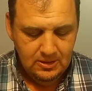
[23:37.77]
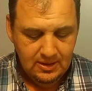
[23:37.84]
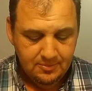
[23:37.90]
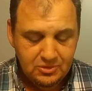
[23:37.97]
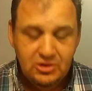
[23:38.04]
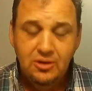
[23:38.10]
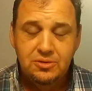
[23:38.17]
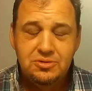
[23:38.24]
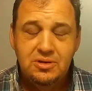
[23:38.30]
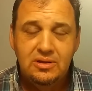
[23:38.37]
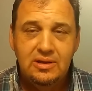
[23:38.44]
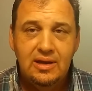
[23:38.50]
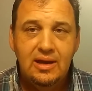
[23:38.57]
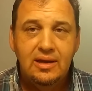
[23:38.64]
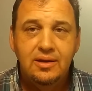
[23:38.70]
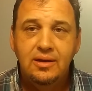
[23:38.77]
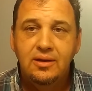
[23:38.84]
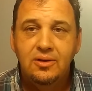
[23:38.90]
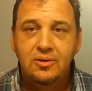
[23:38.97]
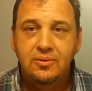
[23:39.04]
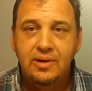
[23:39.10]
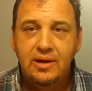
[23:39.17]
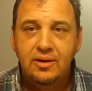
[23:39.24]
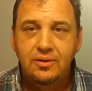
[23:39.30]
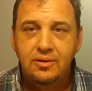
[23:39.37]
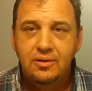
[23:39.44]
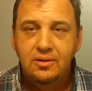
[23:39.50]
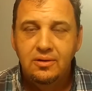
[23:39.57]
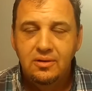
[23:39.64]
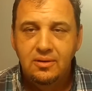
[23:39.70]
I'm tossing the idea
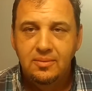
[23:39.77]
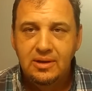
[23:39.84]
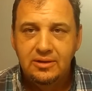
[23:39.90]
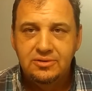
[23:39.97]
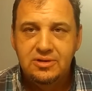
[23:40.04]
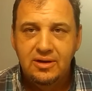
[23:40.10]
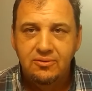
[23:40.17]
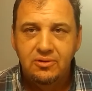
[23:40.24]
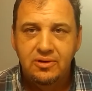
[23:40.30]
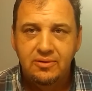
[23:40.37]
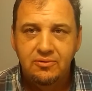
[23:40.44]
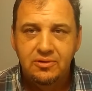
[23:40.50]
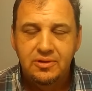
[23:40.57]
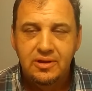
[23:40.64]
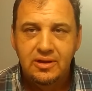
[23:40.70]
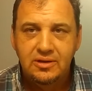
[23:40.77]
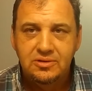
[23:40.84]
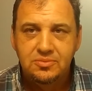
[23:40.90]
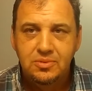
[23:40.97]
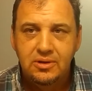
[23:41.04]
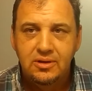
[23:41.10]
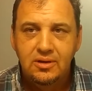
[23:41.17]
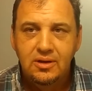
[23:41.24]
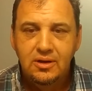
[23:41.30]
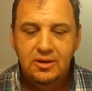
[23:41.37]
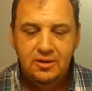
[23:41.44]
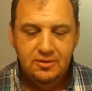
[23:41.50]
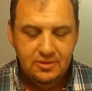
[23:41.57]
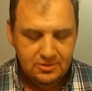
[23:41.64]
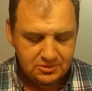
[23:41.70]
around about several different things, but
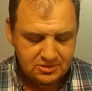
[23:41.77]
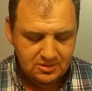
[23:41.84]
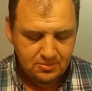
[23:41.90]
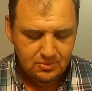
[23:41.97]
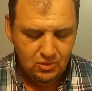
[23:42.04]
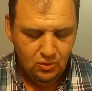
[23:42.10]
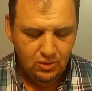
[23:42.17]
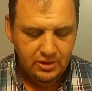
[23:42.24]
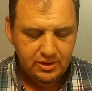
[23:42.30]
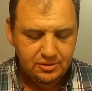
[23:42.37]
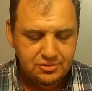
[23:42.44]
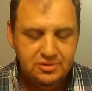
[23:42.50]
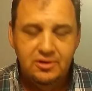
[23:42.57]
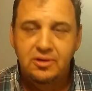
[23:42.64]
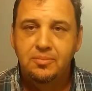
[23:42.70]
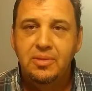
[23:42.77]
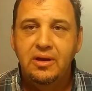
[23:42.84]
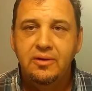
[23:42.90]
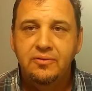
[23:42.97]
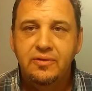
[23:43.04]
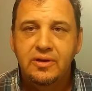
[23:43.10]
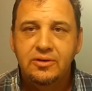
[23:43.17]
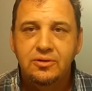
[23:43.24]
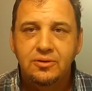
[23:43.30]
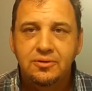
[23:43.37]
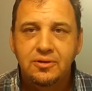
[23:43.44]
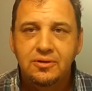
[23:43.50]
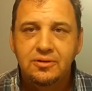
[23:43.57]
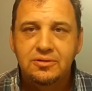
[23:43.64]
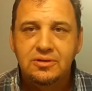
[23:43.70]
there's some oils that are beneficial
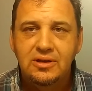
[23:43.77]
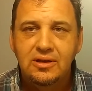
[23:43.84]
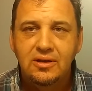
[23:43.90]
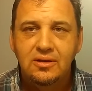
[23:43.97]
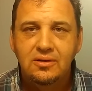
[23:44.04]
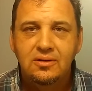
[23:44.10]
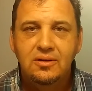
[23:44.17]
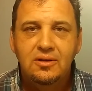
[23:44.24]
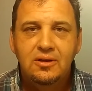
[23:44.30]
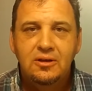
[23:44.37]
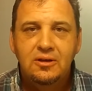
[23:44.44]
to the skin